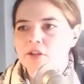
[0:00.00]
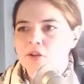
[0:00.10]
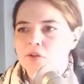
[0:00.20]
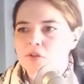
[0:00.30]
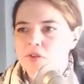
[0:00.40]

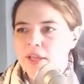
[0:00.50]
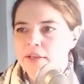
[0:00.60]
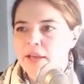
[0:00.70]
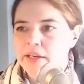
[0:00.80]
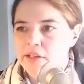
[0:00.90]
used
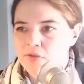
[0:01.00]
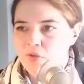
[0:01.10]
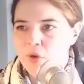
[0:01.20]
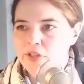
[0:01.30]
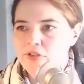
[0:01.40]
in
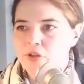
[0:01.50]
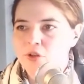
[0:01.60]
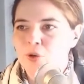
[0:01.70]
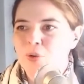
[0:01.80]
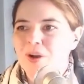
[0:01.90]

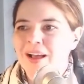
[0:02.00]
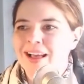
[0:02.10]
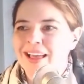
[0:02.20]
1942